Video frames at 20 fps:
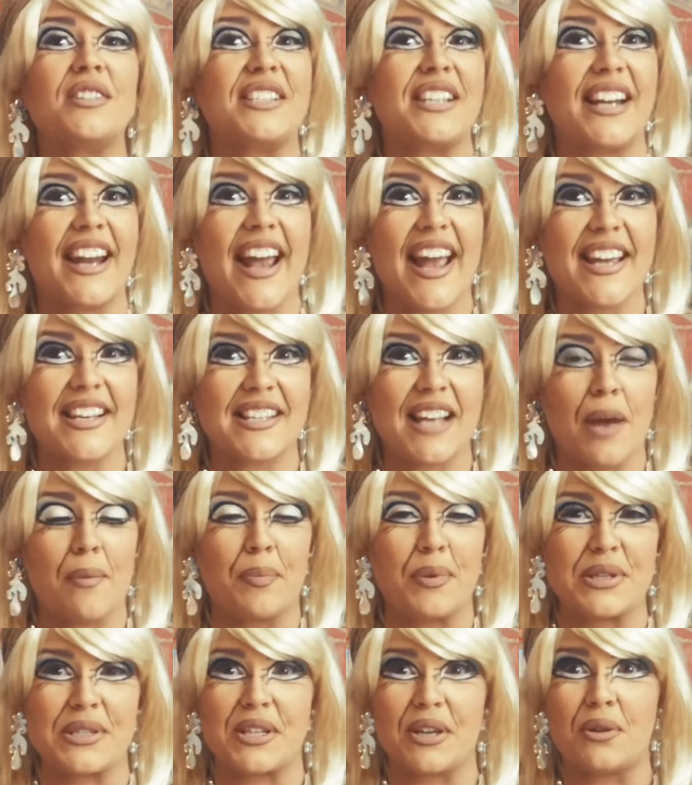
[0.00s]
today's
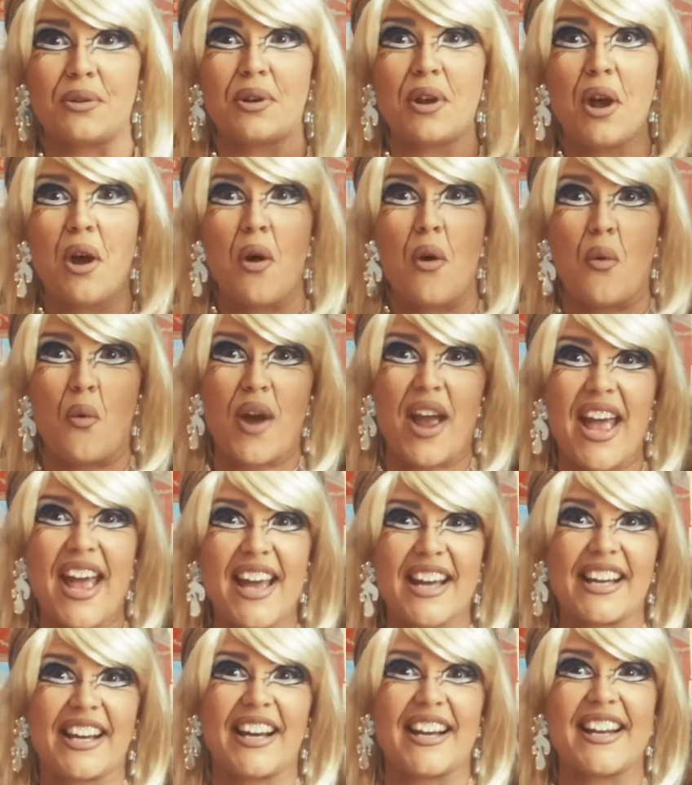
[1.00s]
episode,
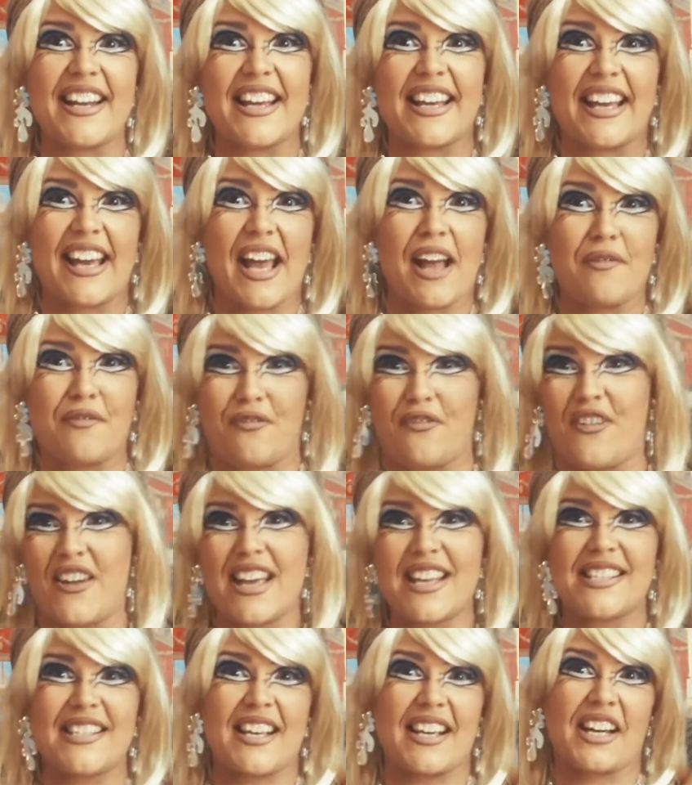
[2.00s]
we're gonna get
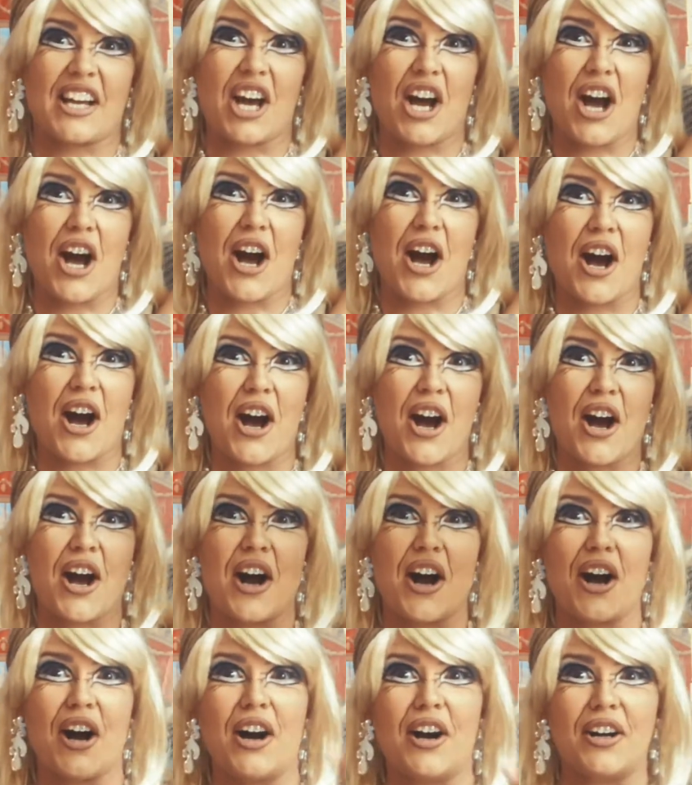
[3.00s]

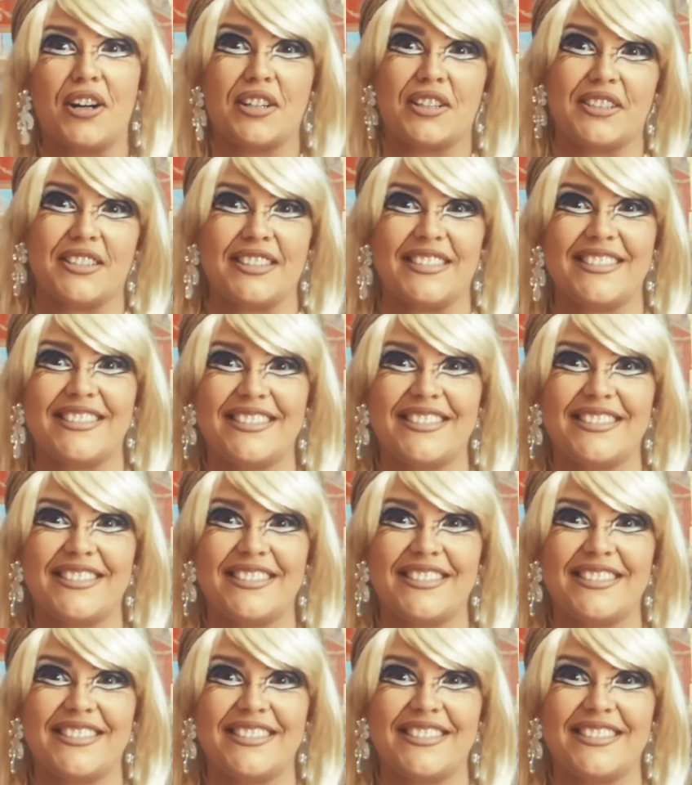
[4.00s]
physical!